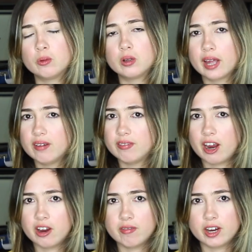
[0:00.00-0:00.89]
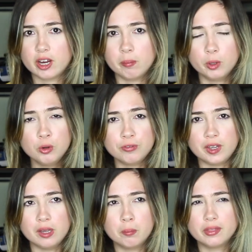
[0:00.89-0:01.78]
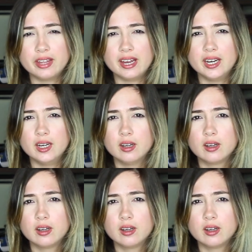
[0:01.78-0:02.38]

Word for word: will get very, very poofy, but then